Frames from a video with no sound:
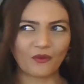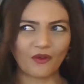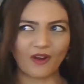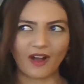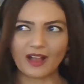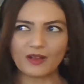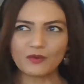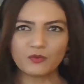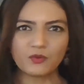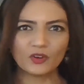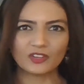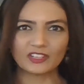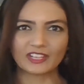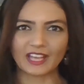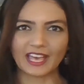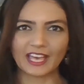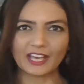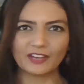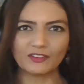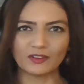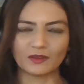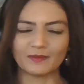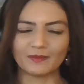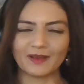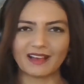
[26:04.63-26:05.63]
I want to
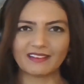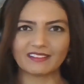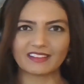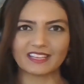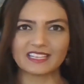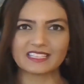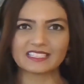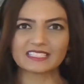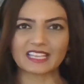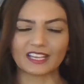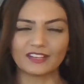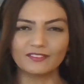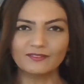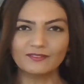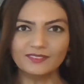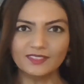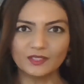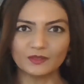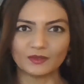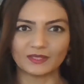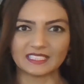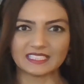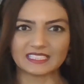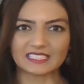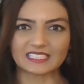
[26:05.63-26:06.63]
hear about his
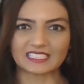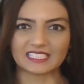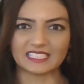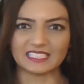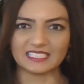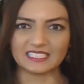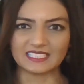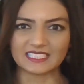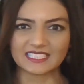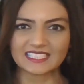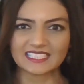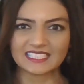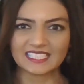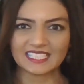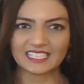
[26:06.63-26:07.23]
influences.